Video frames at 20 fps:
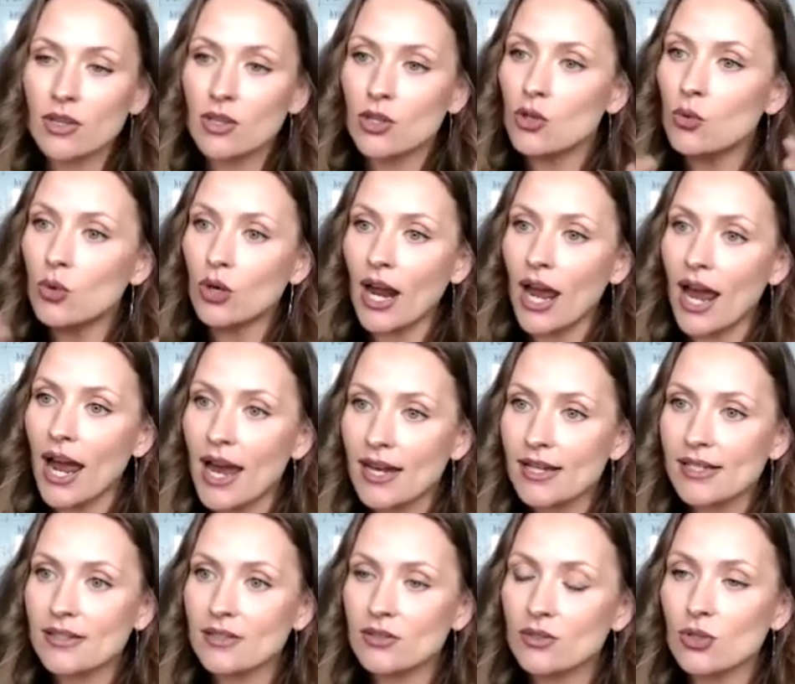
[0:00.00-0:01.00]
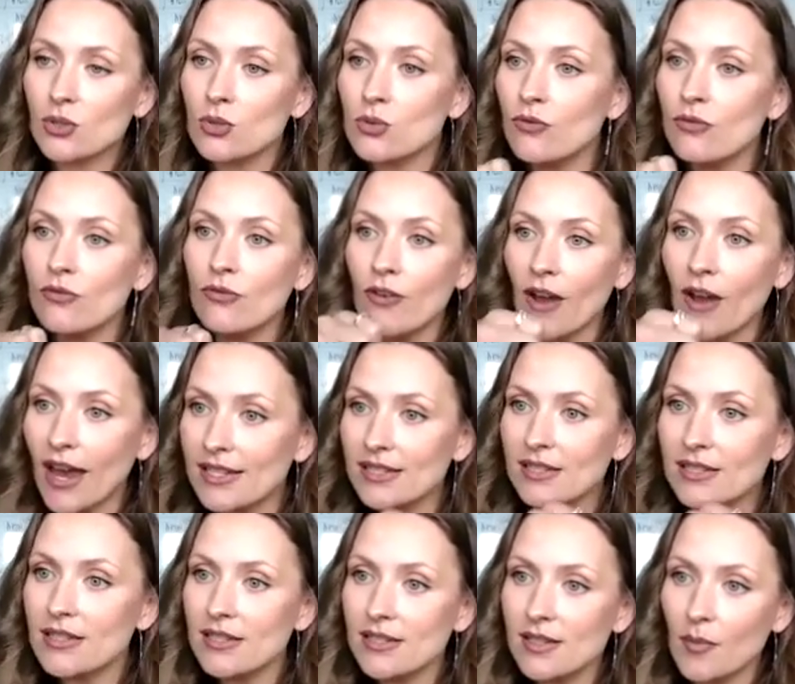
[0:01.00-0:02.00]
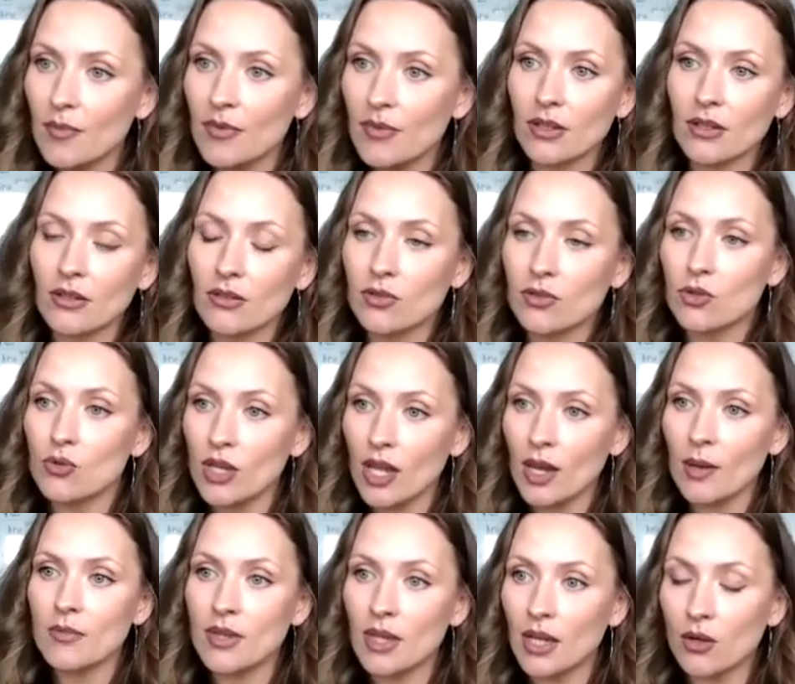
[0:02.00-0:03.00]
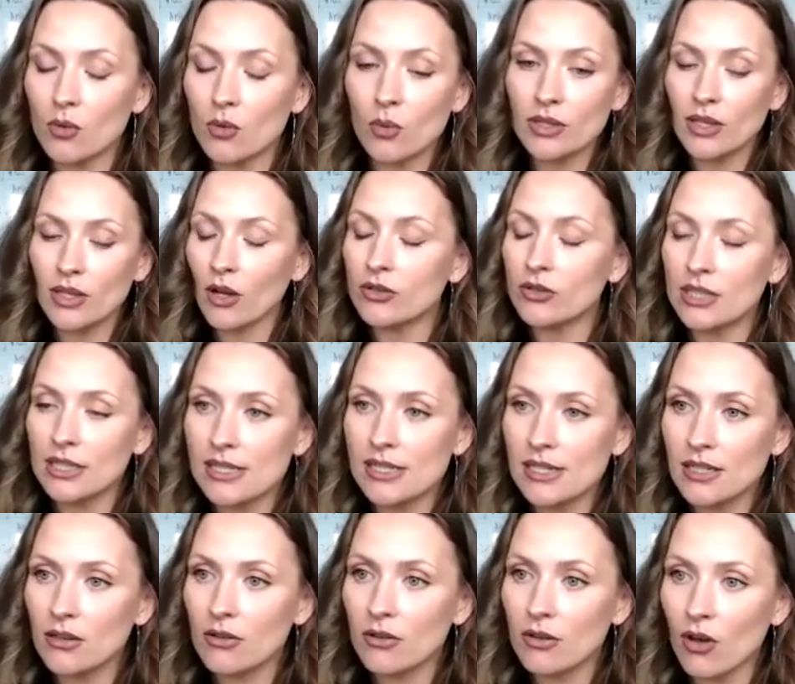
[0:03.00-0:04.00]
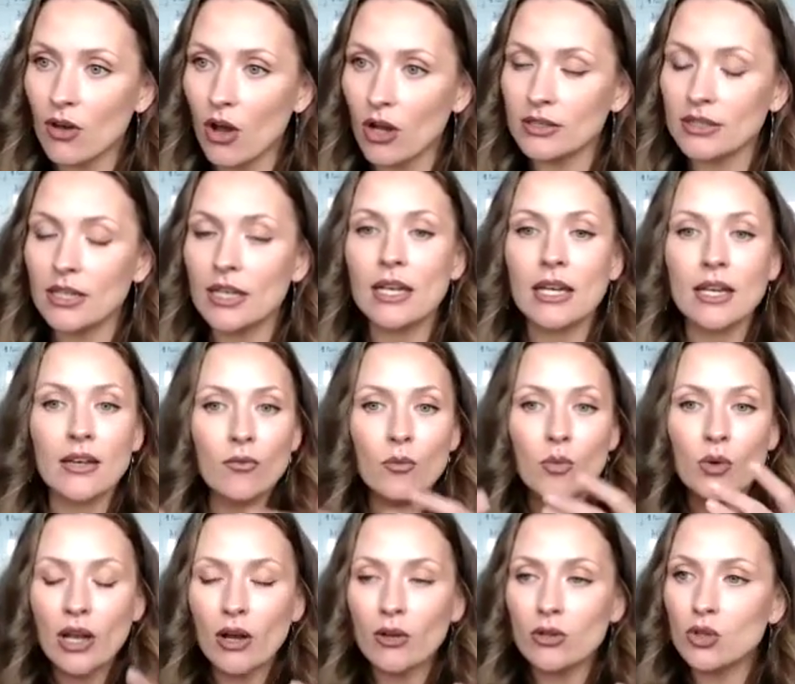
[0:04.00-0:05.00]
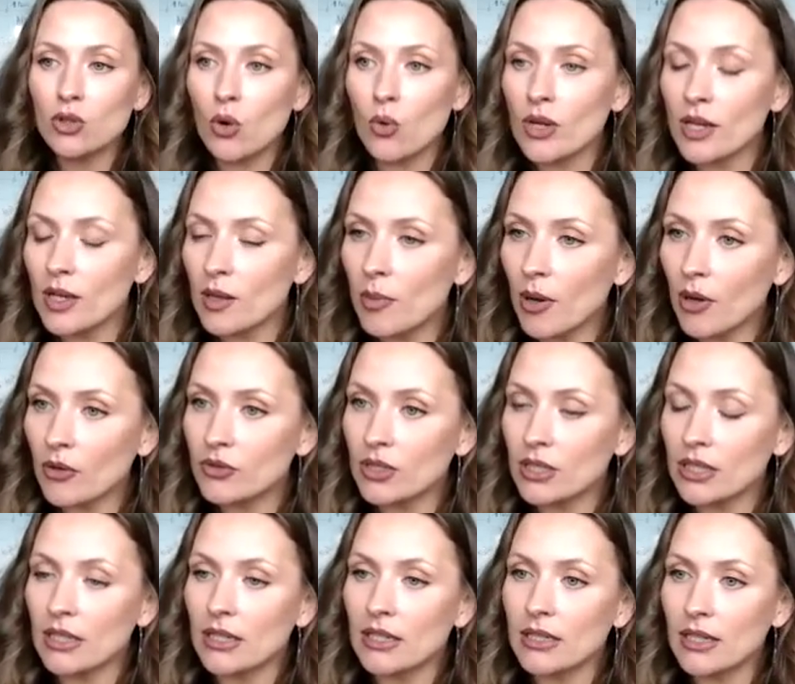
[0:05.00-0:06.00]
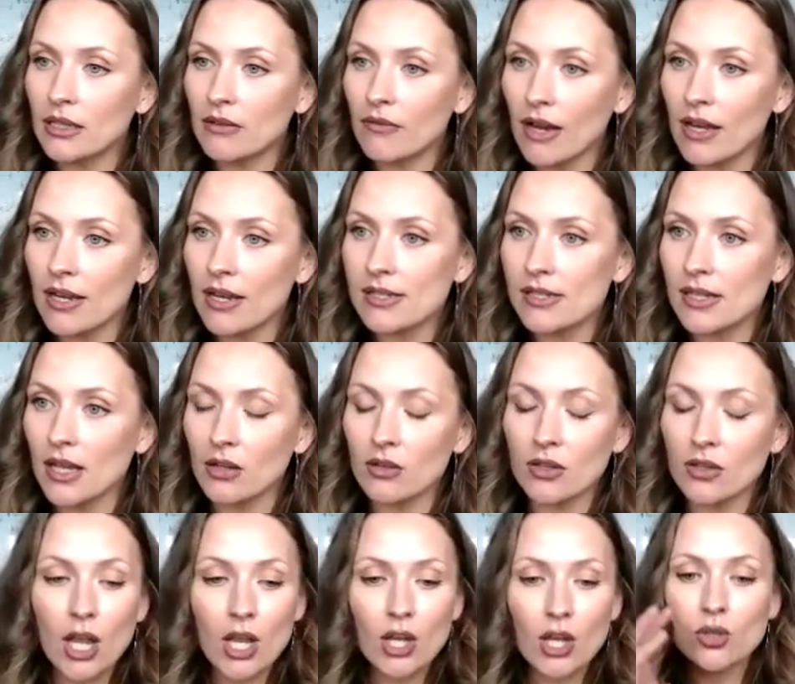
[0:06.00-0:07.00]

you were asked to fasten something. You came there without a single thought, without knowing about the galvanic cell.